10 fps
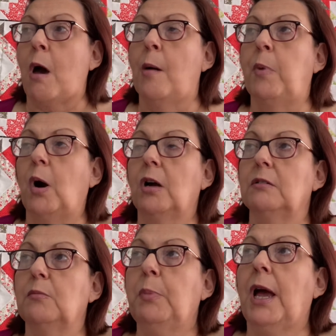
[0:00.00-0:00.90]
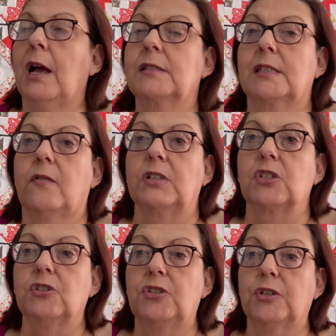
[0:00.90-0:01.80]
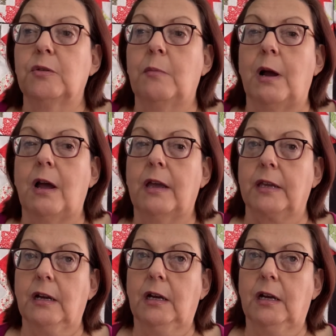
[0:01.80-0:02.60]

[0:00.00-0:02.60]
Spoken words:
bought packs of it to do my